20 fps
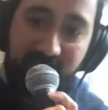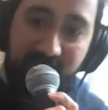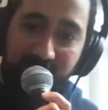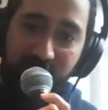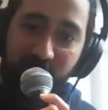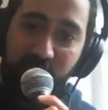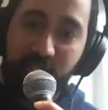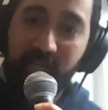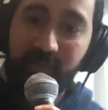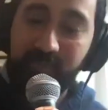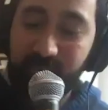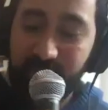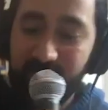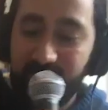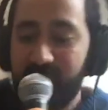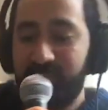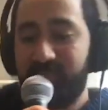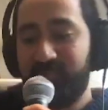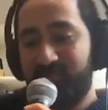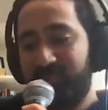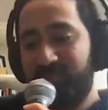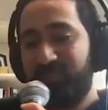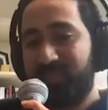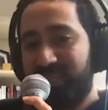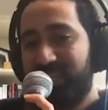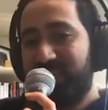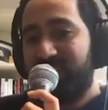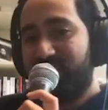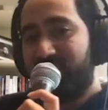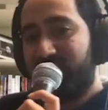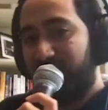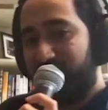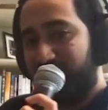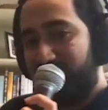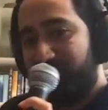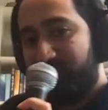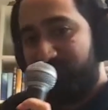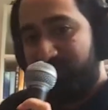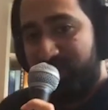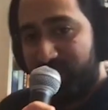Indian chai. Matlab, it's
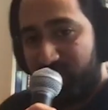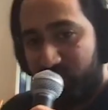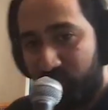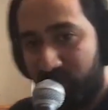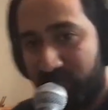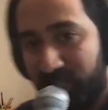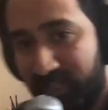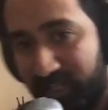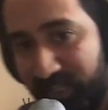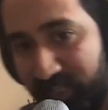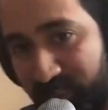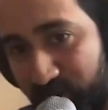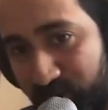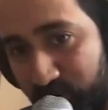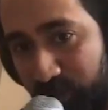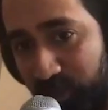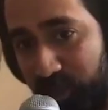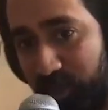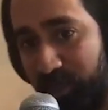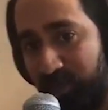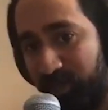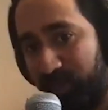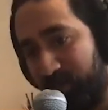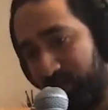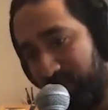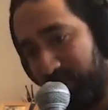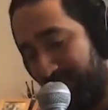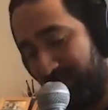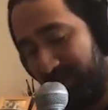tough. Sugar yeah. does do a lot of good. I